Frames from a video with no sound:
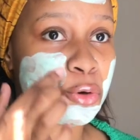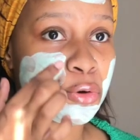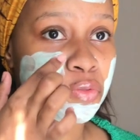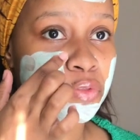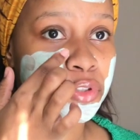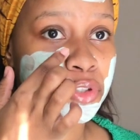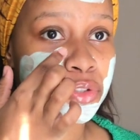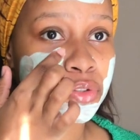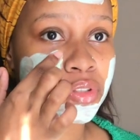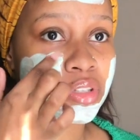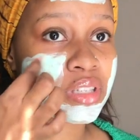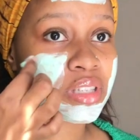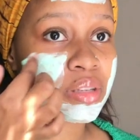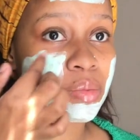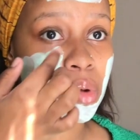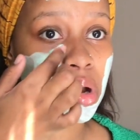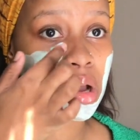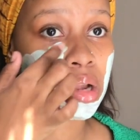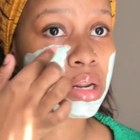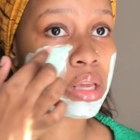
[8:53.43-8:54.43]
overdue. This
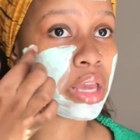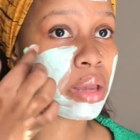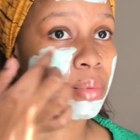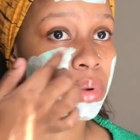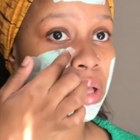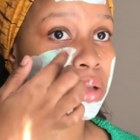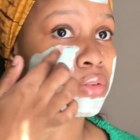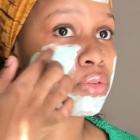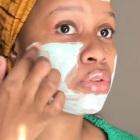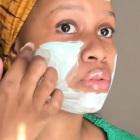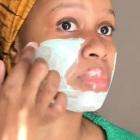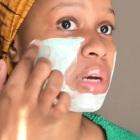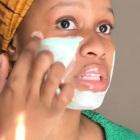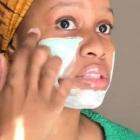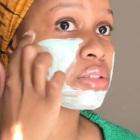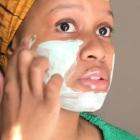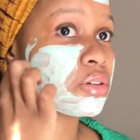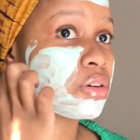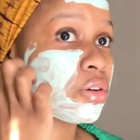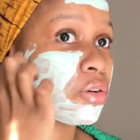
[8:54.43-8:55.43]
SIM card came like 2
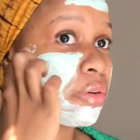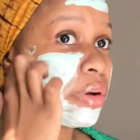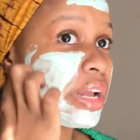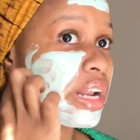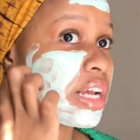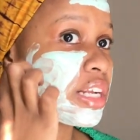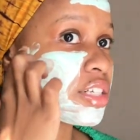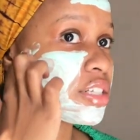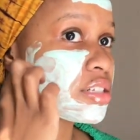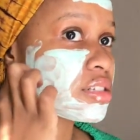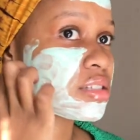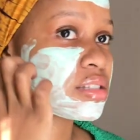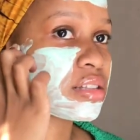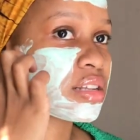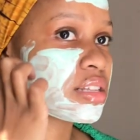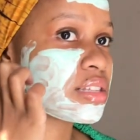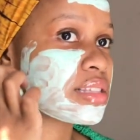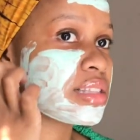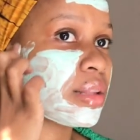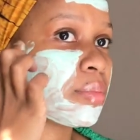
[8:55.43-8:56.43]
months ago, and
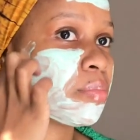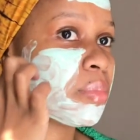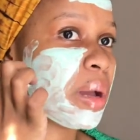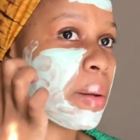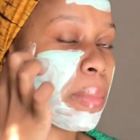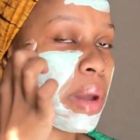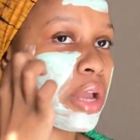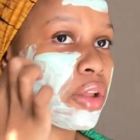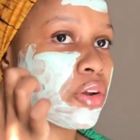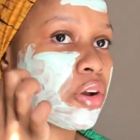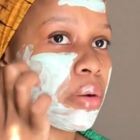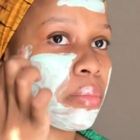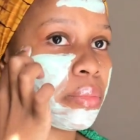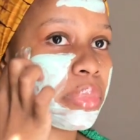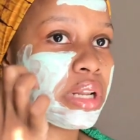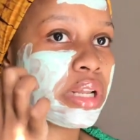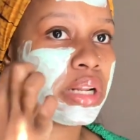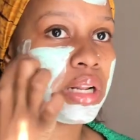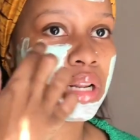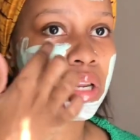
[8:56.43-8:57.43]
it slipped my mind
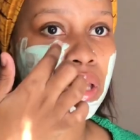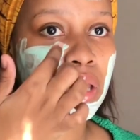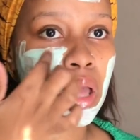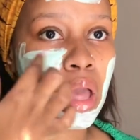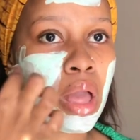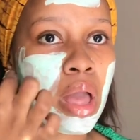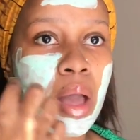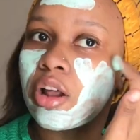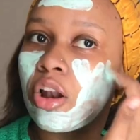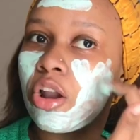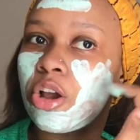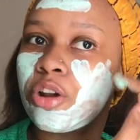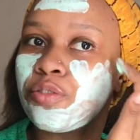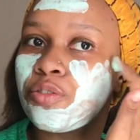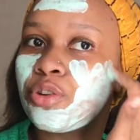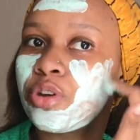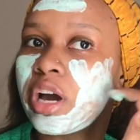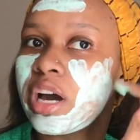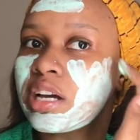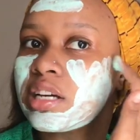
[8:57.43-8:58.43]
completely. A lot of
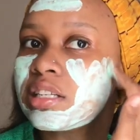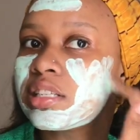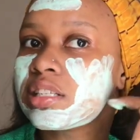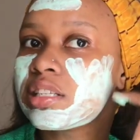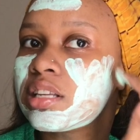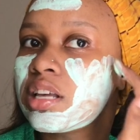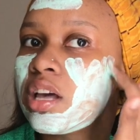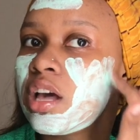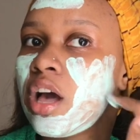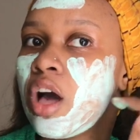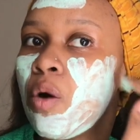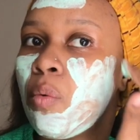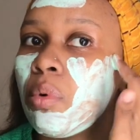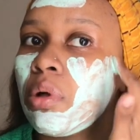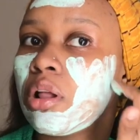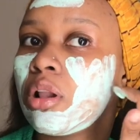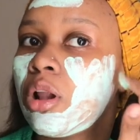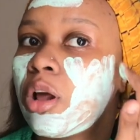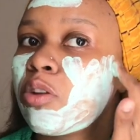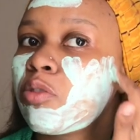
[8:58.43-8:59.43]
you guys,
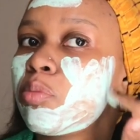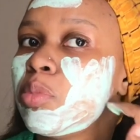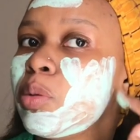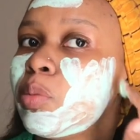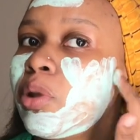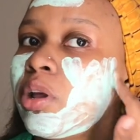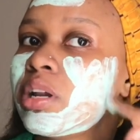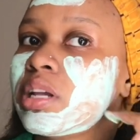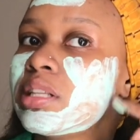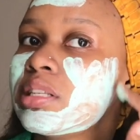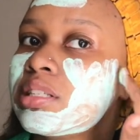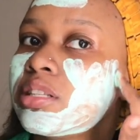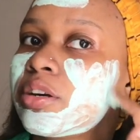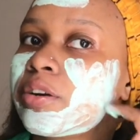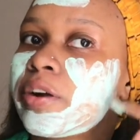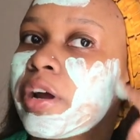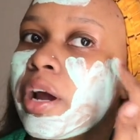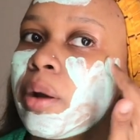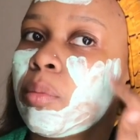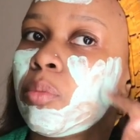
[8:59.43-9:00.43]
well, a lot of people on
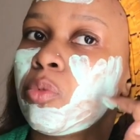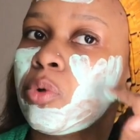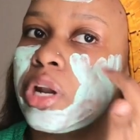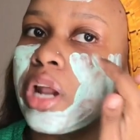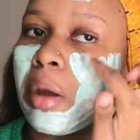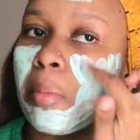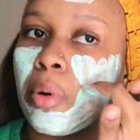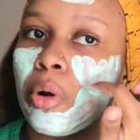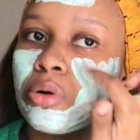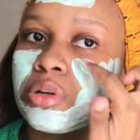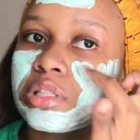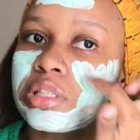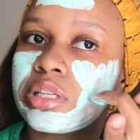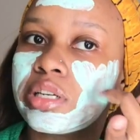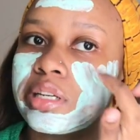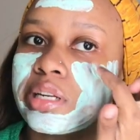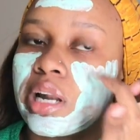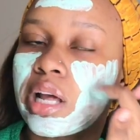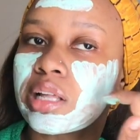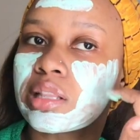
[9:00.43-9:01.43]
Instagram, when I
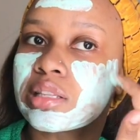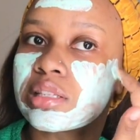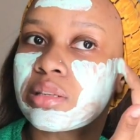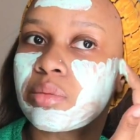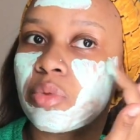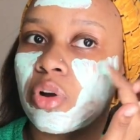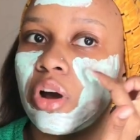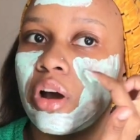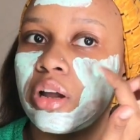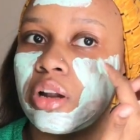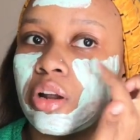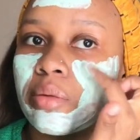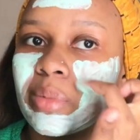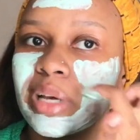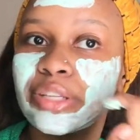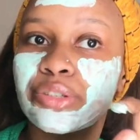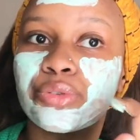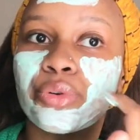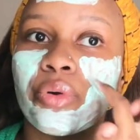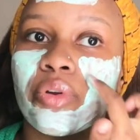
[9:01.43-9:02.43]
posted like the SIM card on
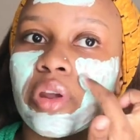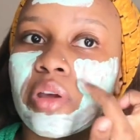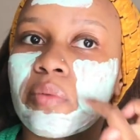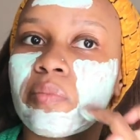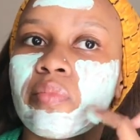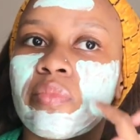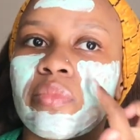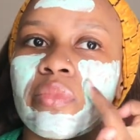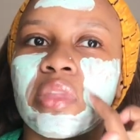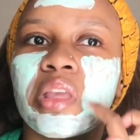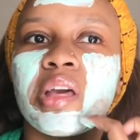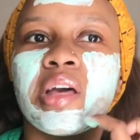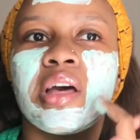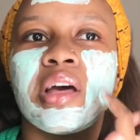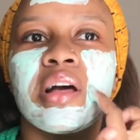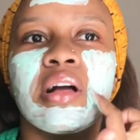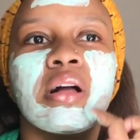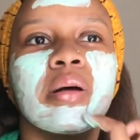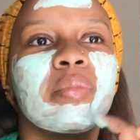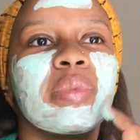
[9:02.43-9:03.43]
my story,
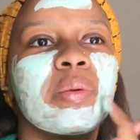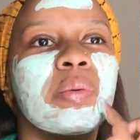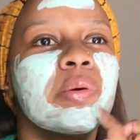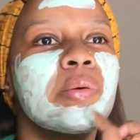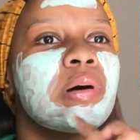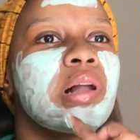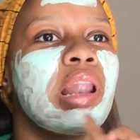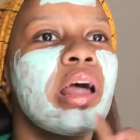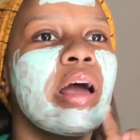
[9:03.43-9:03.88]
people were